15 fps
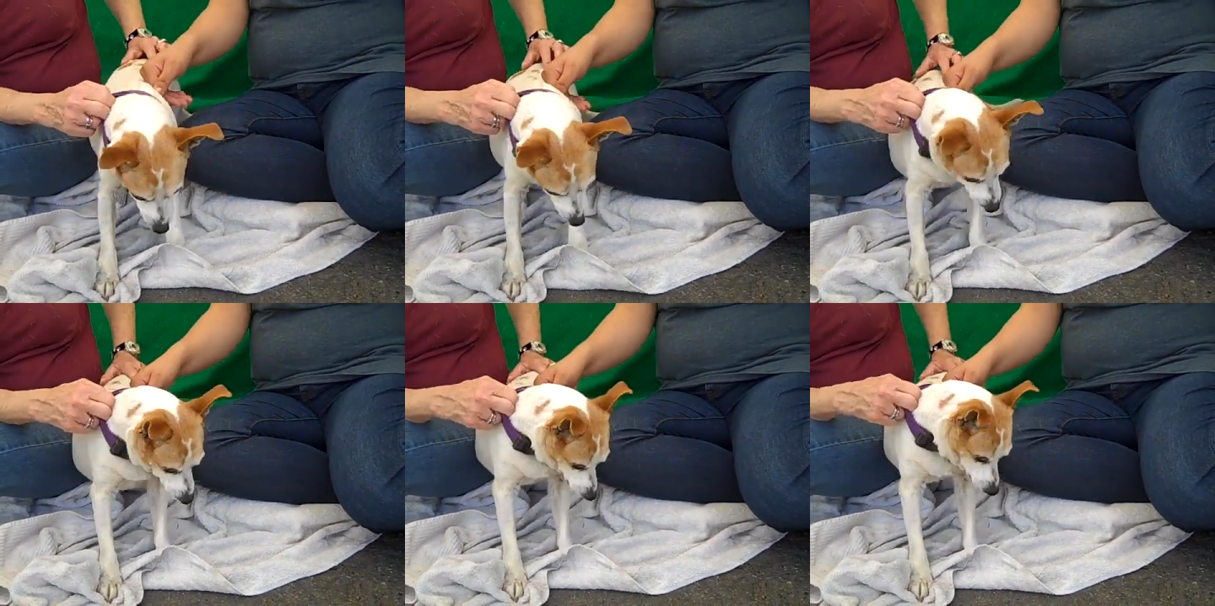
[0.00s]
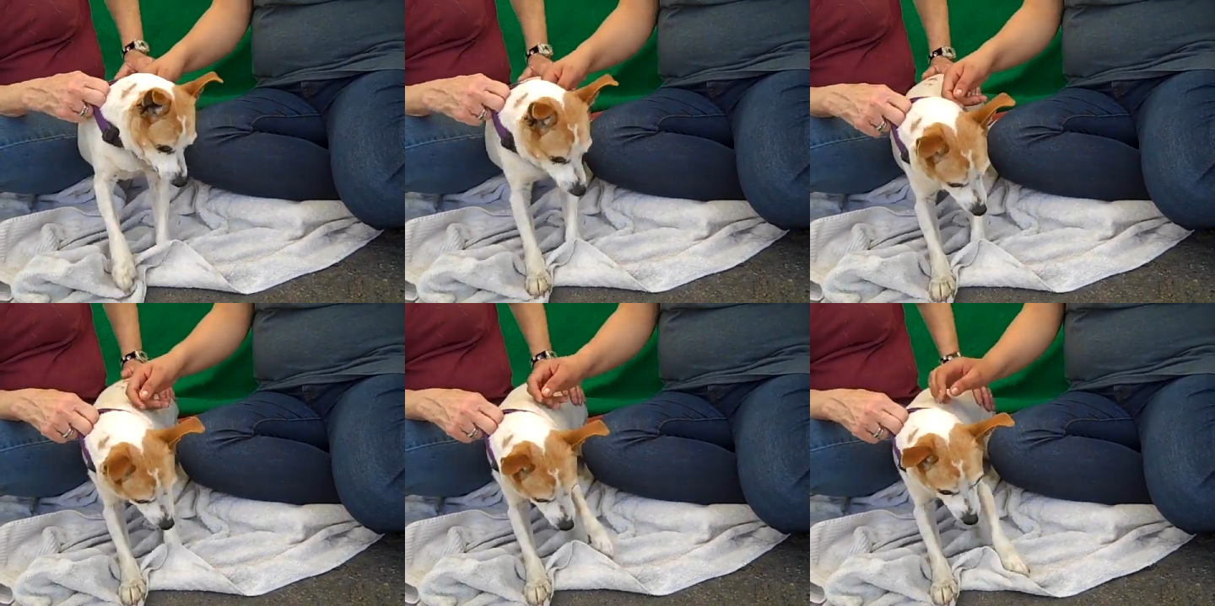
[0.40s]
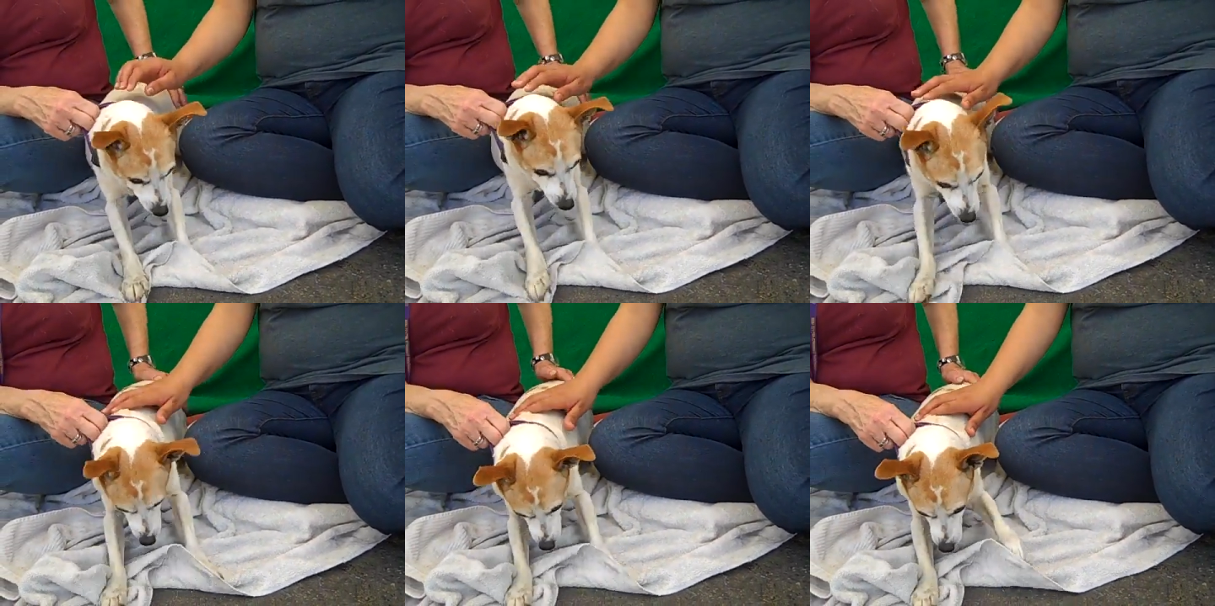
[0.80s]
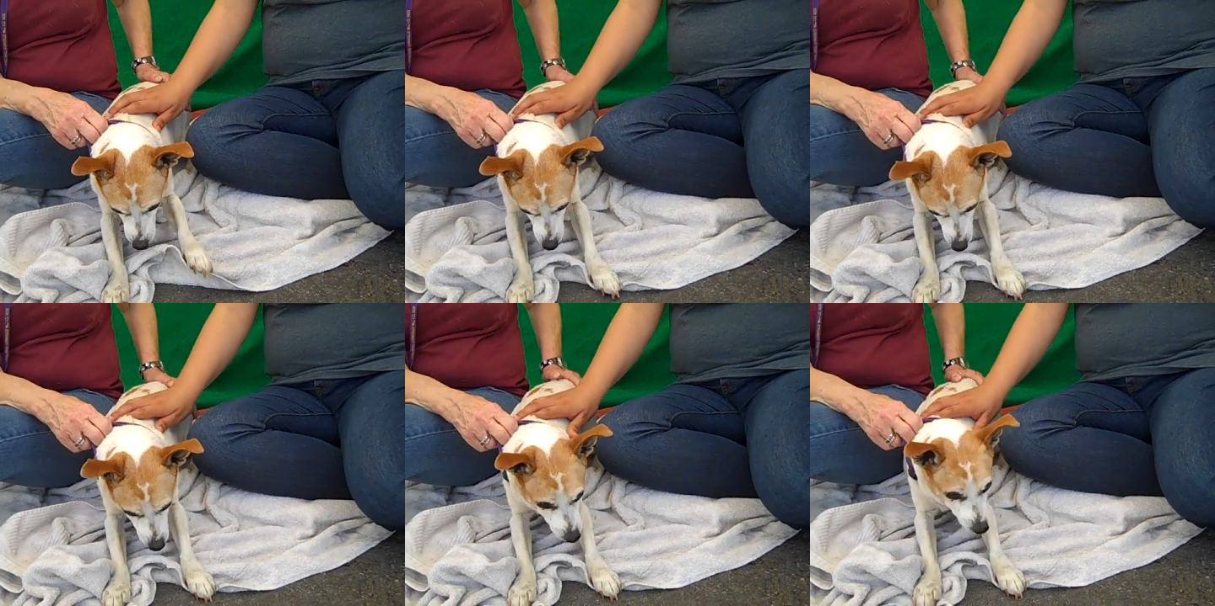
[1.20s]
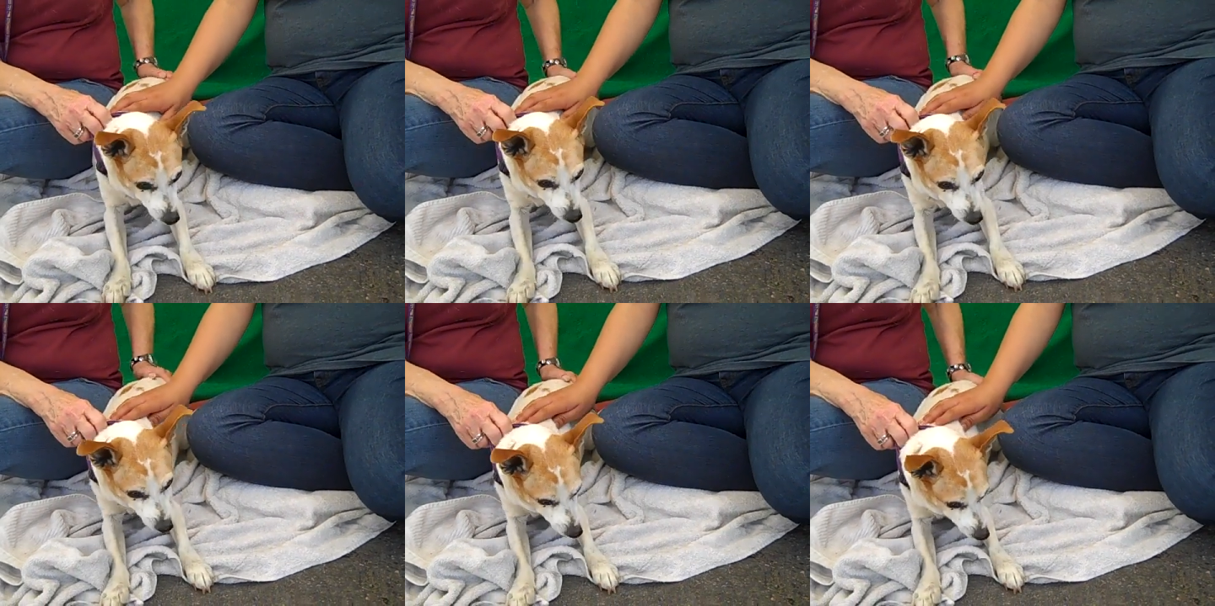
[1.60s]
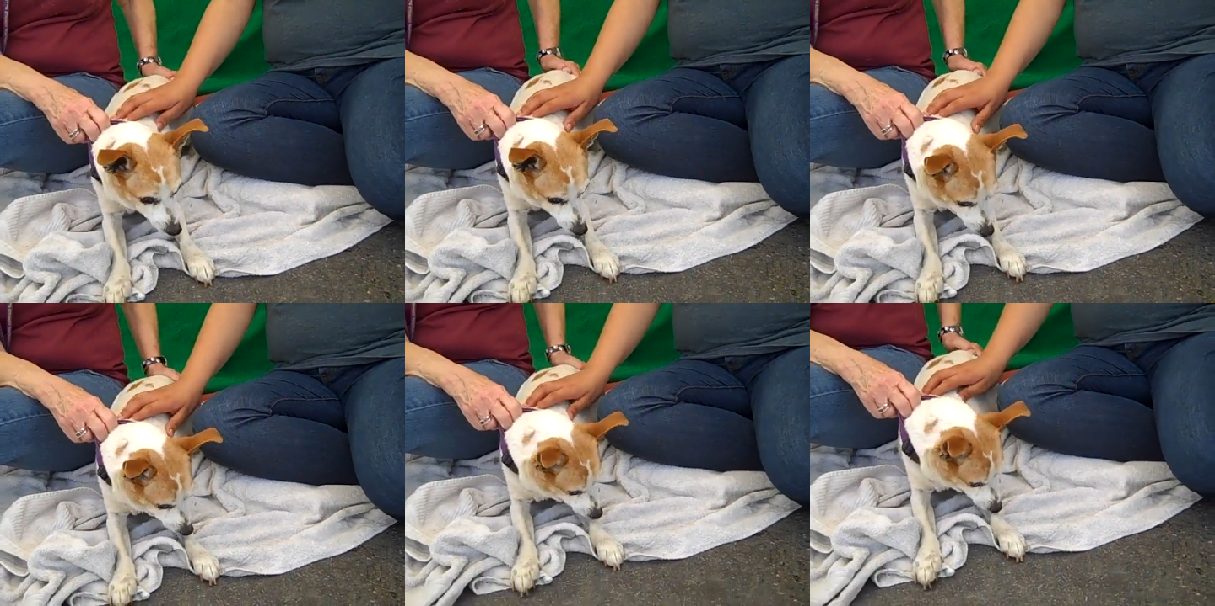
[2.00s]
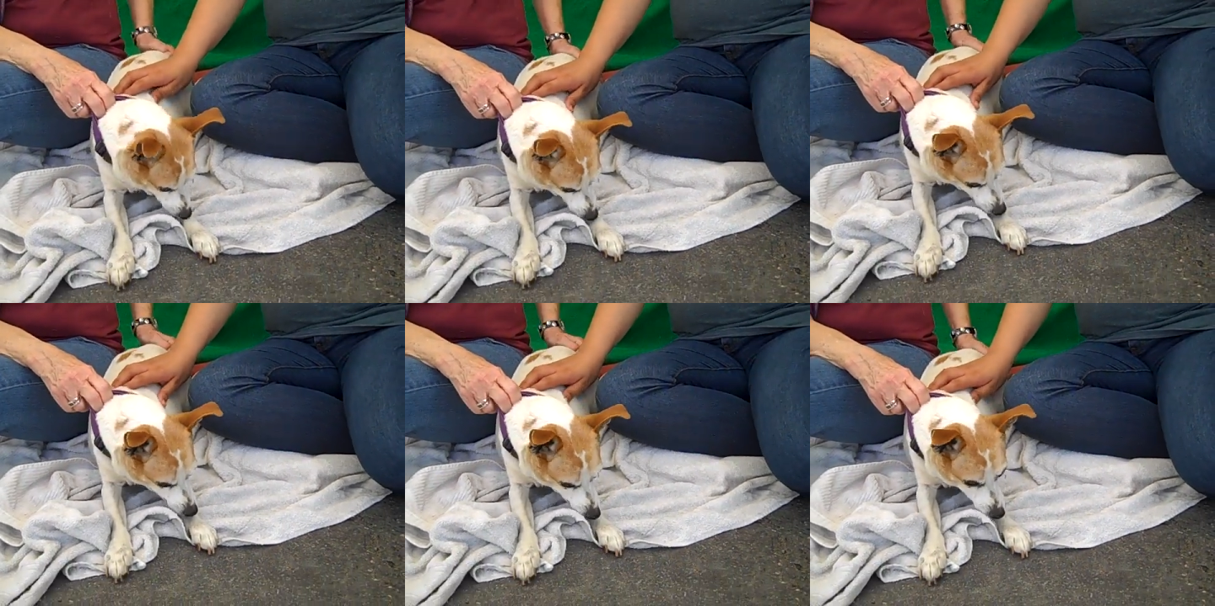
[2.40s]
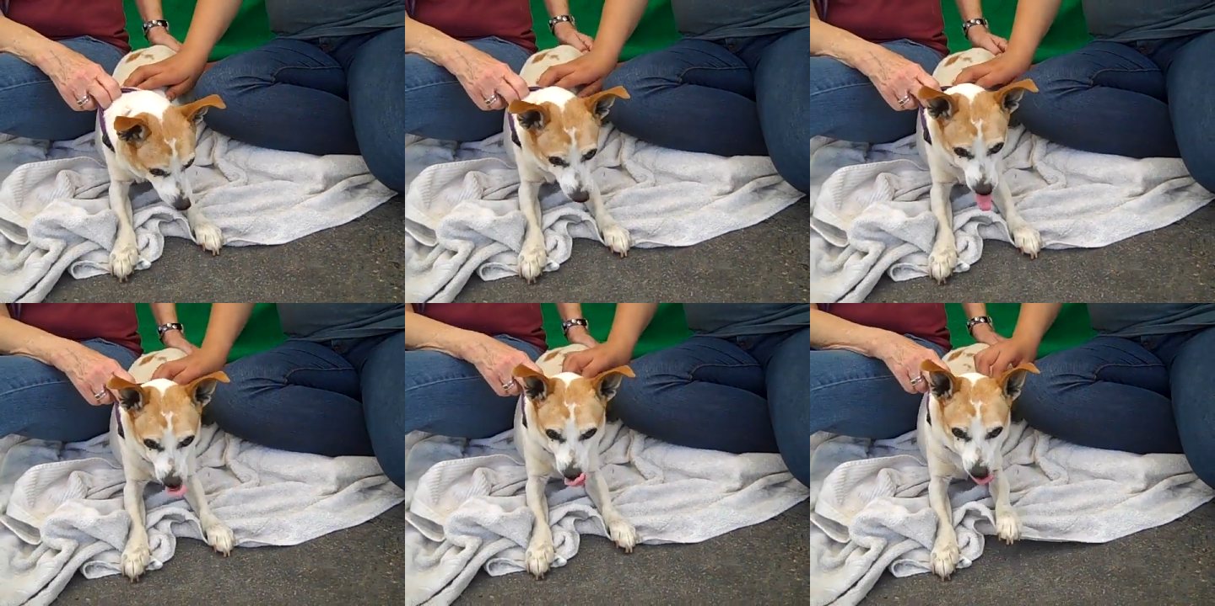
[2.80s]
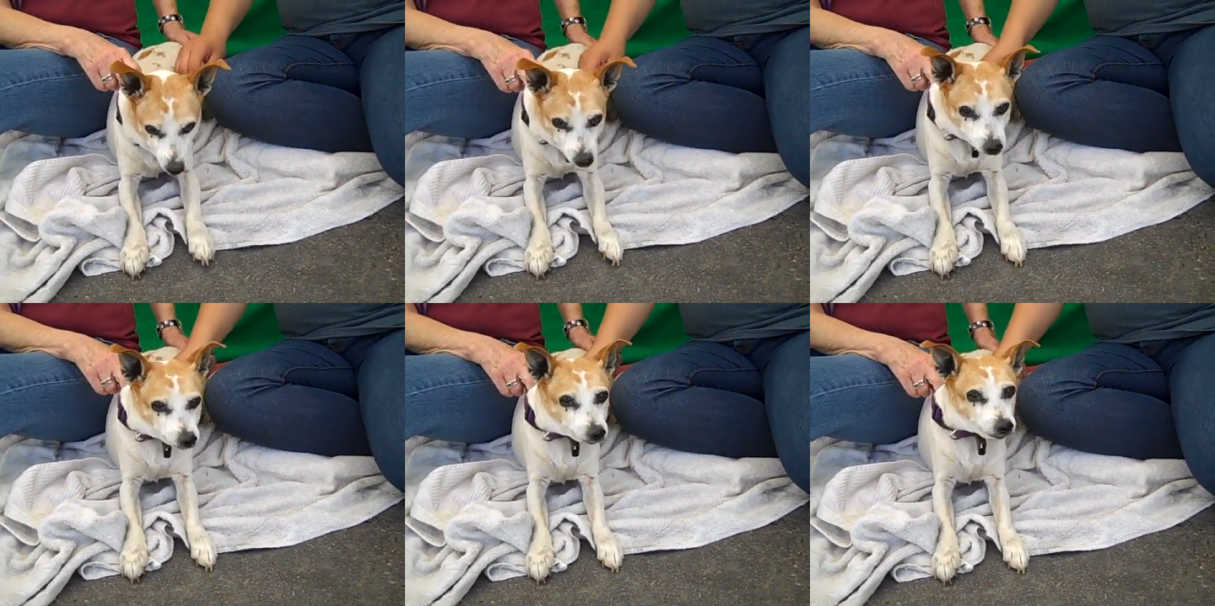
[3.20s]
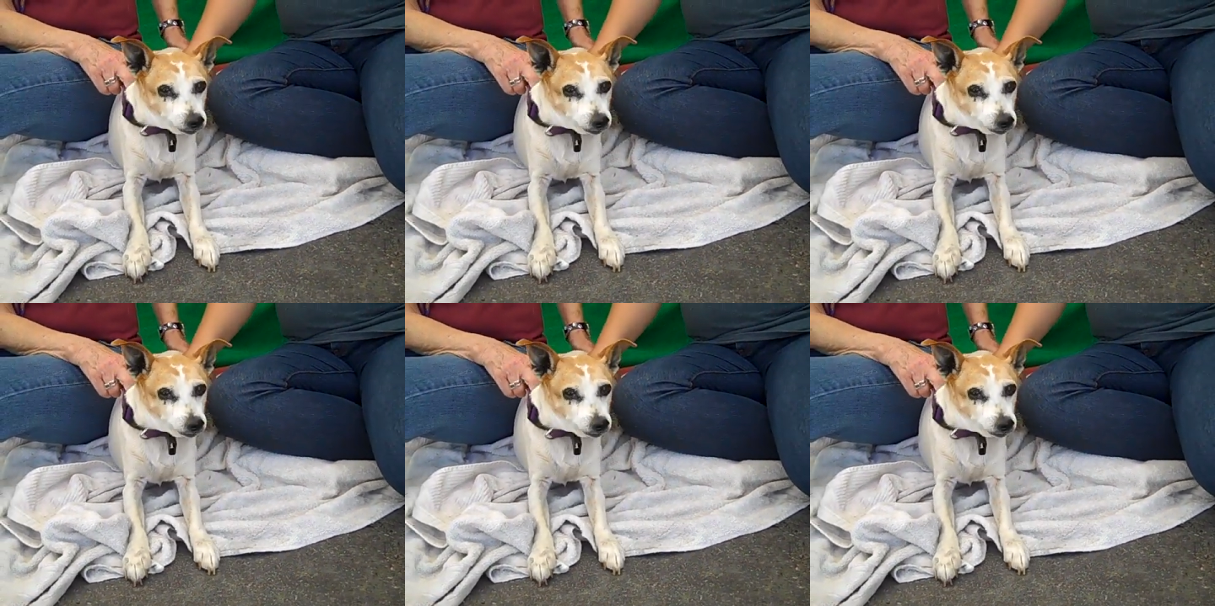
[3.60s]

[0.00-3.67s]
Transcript: No face is visible, so there are no lips to read.